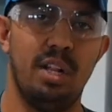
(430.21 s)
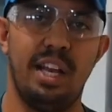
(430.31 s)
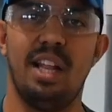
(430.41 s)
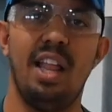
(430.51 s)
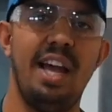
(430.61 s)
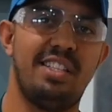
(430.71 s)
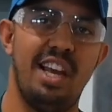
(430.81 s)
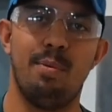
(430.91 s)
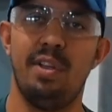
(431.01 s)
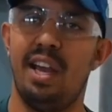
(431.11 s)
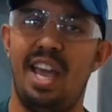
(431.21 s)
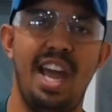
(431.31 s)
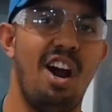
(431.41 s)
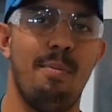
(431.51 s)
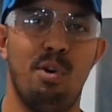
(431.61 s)
like a lightsaber that
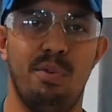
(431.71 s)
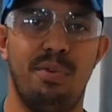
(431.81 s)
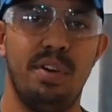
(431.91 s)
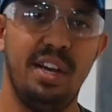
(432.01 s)
cannot move.